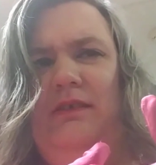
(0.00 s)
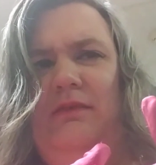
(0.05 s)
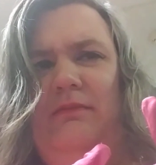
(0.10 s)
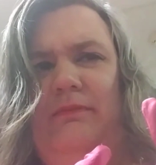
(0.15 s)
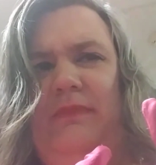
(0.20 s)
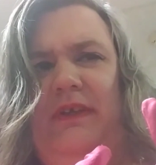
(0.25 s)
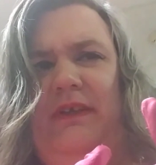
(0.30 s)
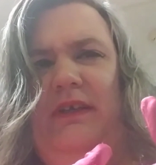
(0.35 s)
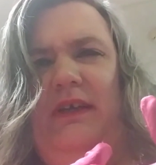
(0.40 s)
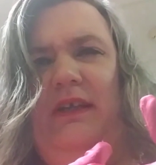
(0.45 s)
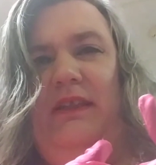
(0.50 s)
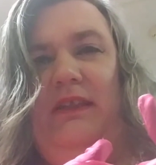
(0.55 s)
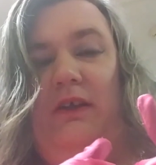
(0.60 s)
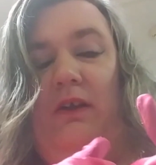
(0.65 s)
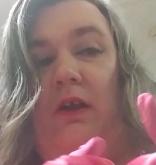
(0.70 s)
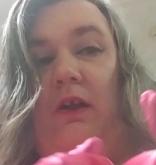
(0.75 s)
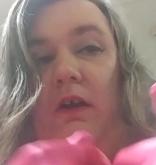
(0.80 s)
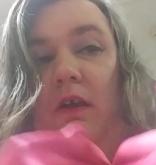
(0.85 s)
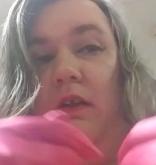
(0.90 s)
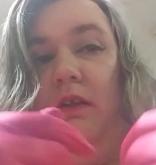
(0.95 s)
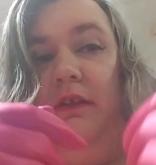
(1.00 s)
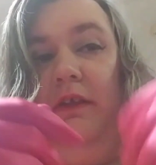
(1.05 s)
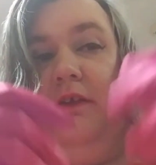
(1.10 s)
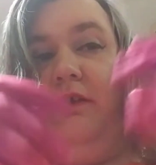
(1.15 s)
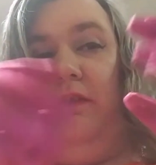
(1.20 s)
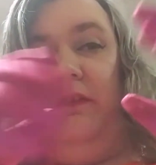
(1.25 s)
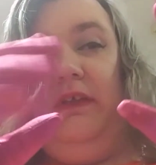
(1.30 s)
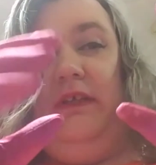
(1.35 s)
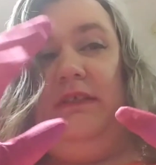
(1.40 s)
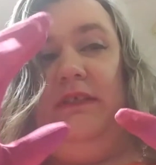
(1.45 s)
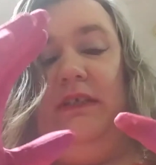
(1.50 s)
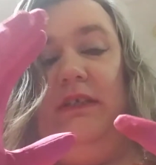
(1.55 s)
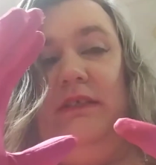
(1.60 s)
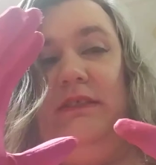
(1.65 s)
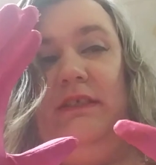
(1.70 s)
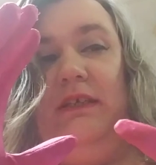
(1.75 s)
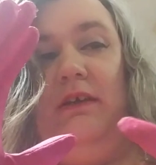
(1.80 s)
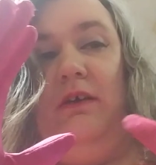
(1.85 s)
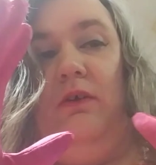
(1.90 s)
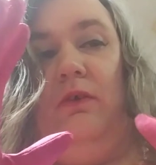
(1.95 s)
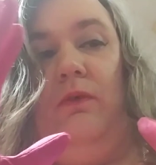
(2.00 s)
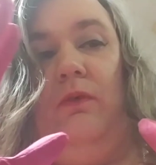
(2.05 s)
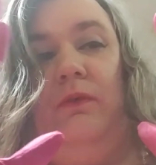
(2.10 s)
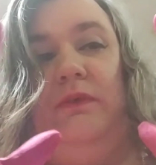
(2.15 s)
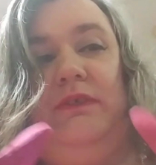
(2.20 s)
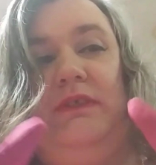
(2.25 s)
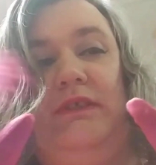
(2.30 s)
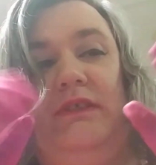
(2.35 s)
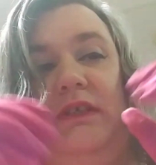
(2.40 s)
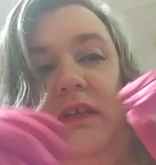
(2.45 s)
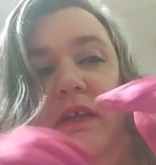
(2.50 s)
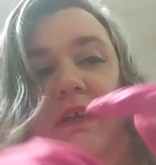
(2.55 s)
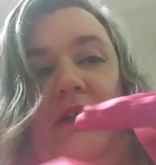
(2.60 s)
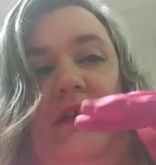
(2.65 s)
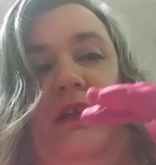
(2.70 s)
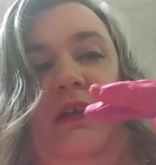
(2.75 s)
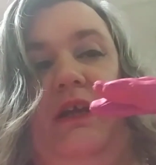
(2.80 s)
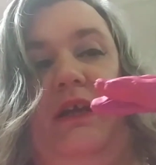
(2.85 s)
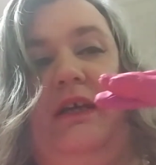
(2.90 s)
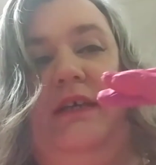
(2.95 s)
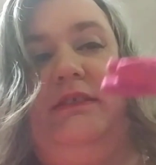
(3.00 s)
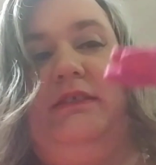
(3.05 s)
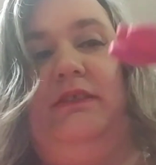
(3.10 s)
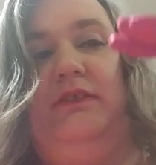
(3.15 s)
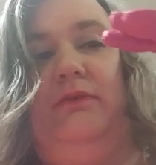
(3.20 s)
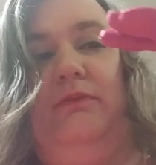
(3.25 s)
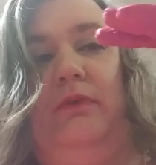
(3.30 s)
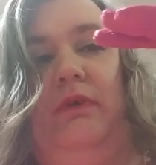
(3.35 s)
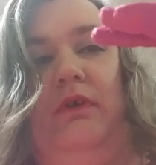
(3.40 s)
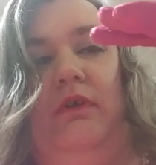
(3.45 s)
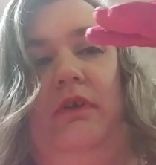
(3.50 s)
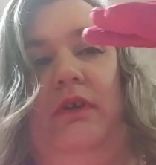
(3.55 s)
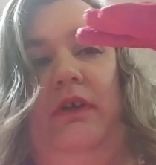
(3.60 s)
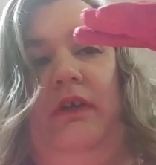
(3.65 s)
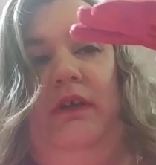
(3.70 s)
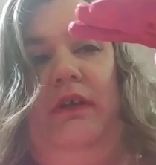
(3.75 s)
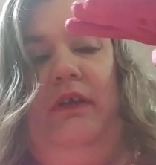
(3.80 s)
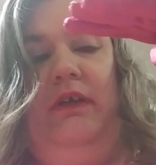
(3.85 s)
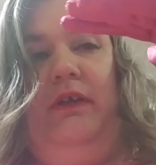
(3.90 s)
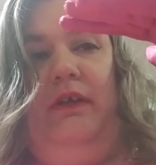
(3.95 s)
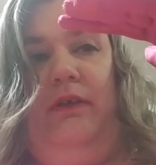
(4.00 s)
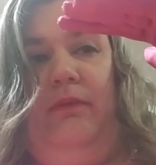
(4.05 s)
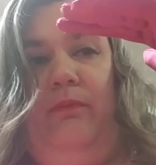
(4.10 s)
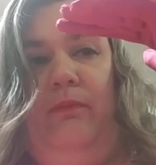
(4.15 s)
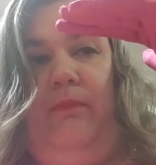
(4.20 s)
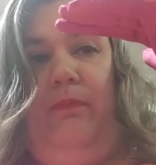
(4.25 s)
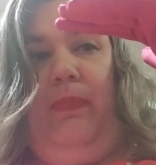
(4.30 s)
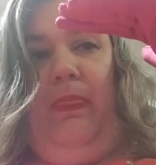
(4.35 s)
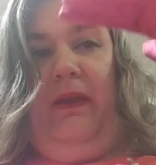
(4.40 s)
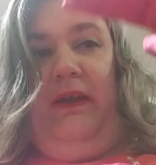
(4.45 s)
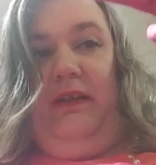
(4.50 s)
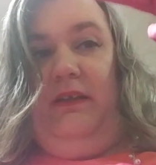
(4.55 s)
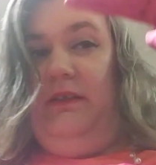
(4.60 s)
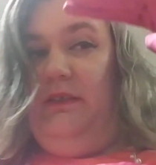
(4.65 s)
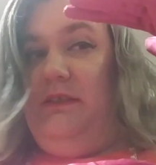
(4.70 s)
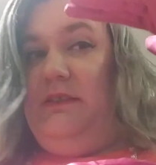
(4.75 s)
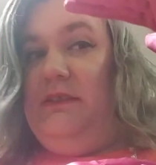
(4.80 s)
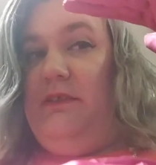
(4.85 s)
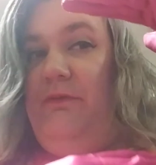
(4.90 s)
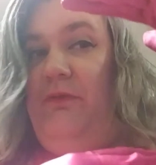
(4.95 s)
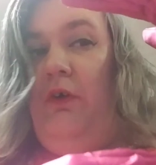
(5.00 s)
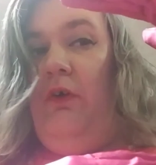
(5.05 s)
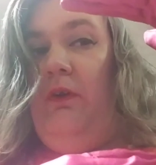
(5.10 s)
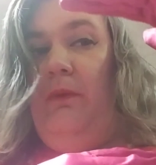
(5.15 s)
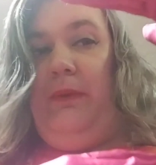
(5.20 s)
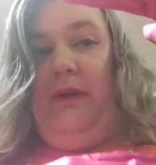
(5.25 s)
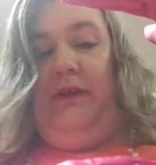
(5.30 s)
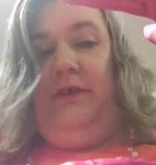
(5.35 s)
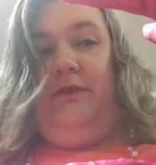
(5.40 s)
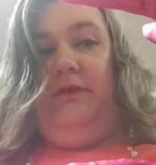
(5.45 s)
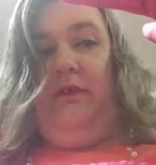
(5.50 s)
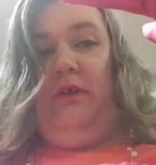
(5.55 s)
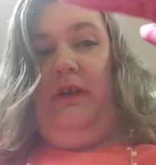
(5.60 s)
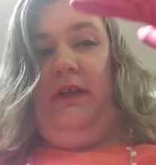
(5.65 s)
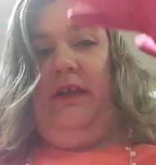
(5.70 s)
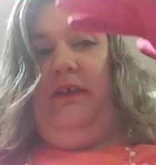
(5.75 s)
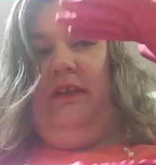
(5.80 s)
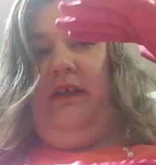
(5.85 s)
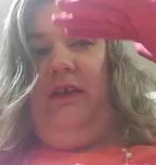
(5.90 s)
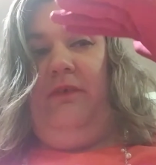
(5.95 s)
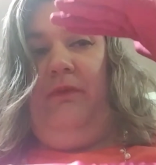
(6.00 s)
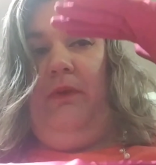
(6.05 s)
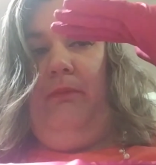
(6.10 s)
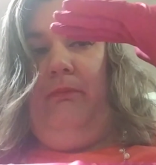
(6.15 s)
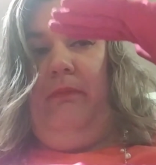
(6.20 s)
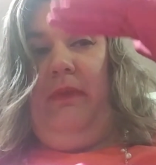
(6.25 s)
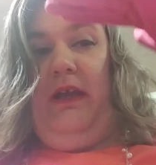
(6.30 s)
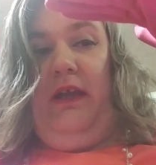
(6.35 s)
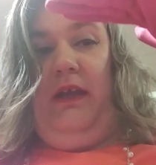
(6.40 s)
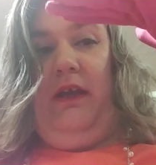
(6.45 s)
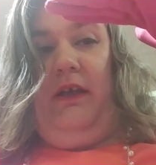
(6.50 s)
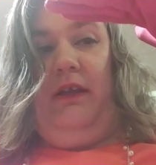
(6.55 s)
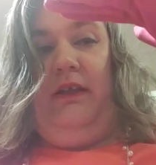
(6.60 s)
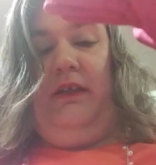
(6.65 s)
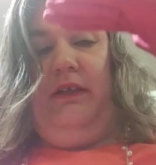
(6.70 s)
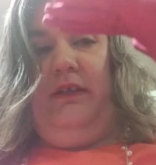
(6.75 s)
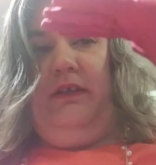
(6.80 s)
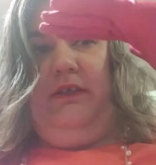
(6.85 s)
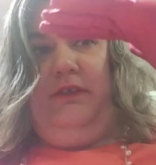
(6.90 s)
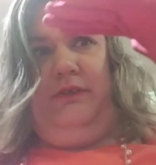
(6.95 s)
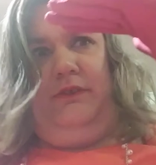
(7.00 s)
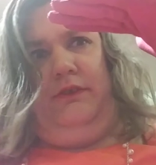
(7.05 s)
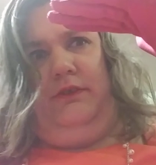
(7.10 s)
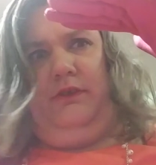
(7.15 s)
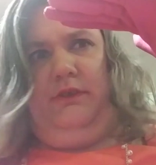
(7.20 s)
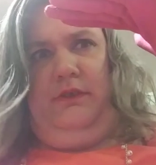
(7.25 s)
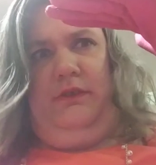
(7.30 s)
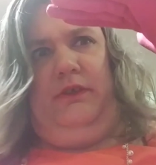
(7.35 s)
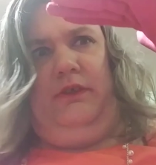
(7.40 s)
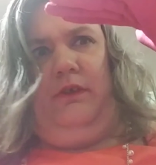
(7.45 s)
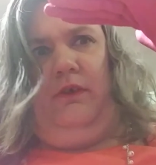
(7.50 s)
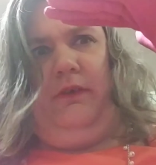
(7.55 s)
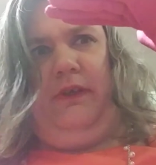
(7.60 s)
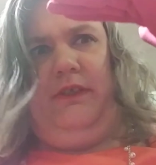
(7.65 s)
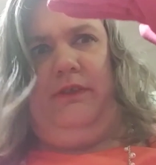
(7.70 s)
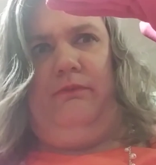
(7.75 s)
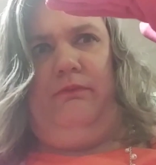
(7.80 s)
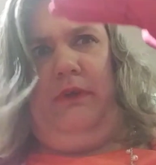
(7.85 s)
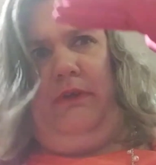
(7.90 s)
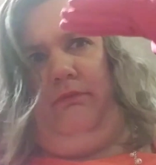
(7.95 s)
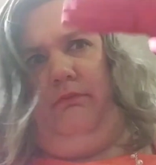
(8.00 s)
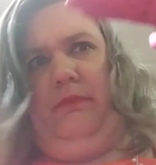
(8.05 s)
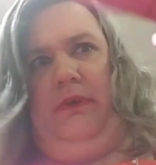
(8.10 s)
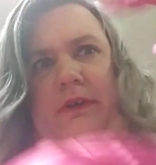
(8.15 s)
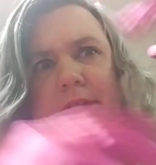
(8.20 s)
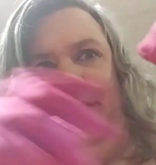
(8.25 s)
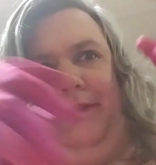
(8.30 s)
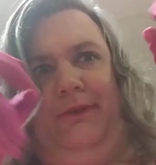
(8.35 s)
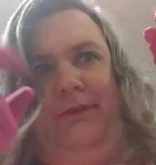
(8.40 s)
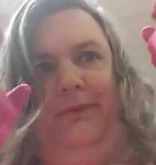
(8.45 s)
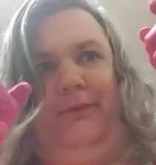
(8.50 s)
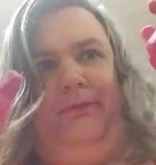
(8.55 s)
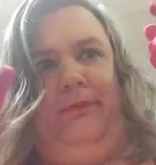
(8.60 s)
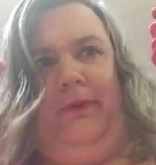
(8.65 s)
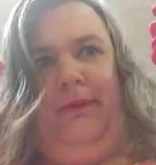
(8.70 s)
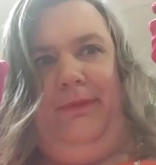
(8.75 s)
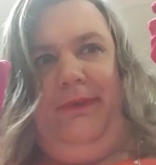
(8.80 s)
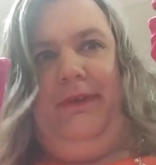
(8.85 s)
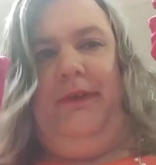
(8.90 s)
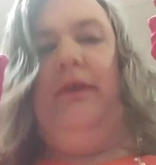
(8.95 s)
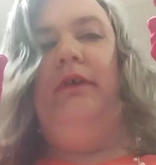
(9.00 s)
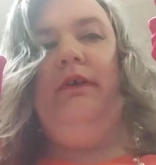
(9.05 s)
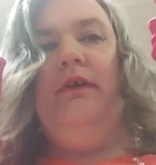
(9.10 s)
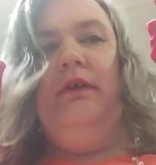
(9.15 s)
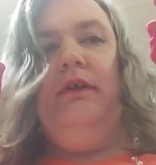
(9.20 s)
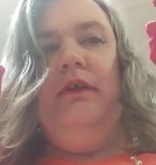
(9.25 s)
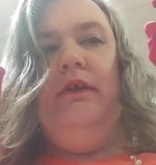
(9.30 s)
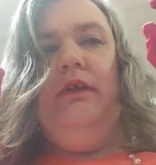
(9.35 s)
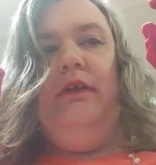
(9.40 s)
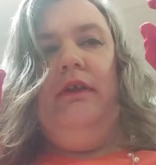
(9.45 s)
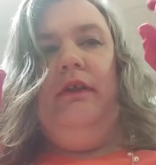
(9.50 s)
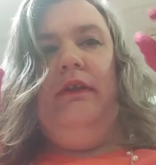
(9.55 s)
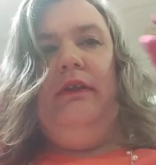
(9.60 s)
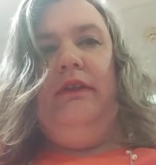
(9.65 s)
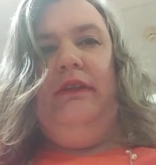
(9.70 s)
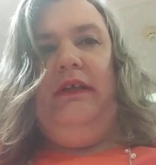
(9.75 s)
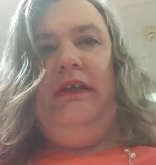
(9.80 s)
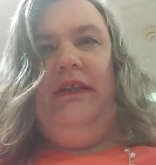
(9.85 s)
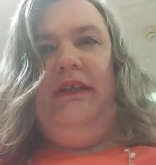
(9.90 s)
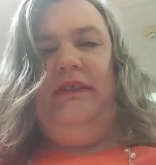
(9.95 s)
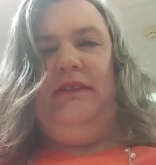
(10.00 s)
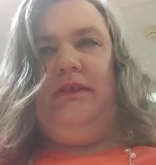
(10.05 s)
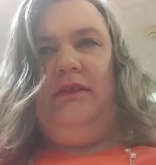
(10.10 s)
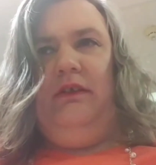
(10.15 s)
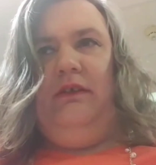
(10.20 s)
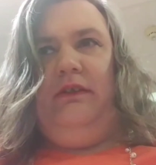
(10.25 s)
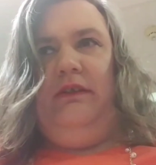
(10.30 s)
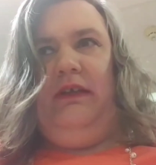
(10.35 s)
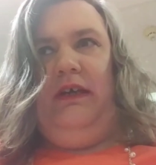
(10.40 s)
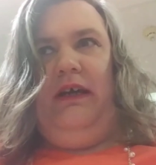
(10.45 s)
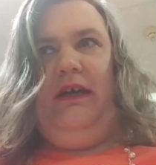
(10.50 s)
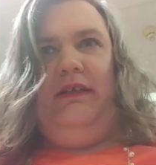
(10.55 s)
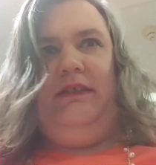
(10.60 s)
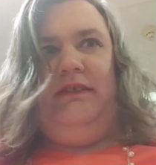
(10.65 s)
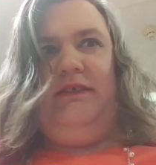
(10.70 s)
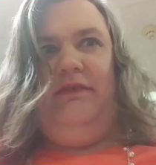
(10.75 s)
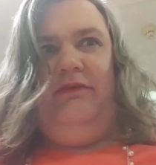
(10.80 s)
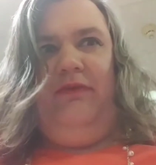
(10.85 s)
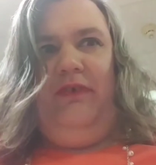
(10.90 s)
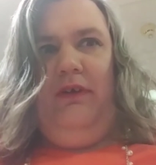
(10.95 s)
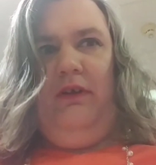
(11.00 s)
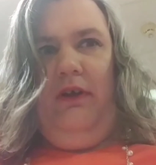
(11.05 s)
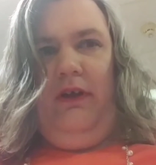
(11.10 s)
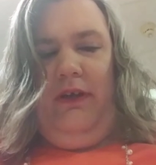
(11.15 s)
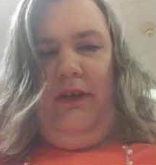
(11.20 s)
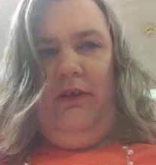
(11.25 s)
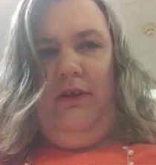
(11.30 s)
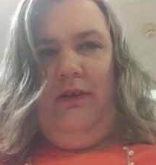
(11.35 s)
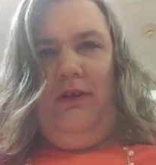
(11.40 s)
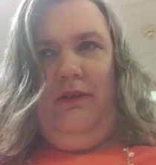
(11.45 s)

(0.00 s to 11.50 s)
But yet there are, you know, that's how society has it to where, that it is the fault of patriarchy, that if a man is, you know, gets raped by a little woman, then he's looked at as inferior.